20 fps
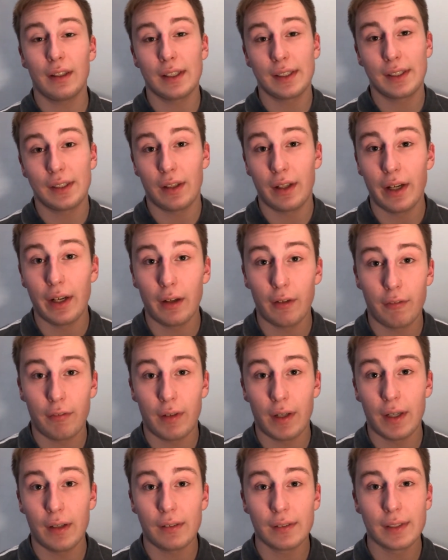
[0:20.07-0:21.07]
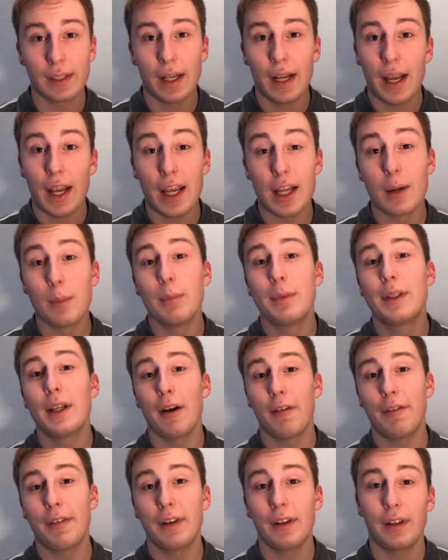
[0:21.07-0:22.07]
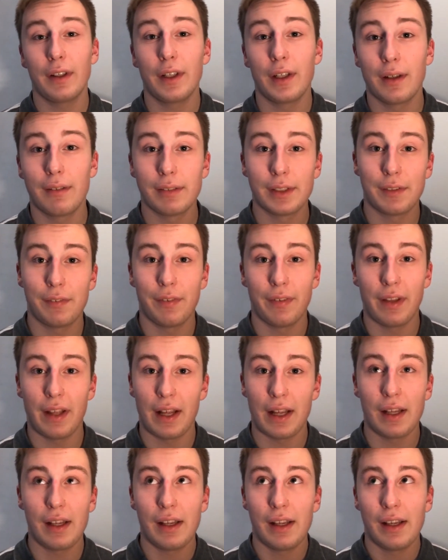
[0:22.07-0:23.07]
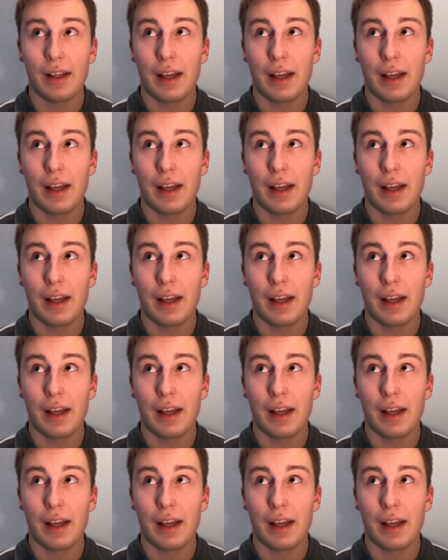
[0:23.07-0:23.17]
I start hitting finals, and I'm definitely nervous for that,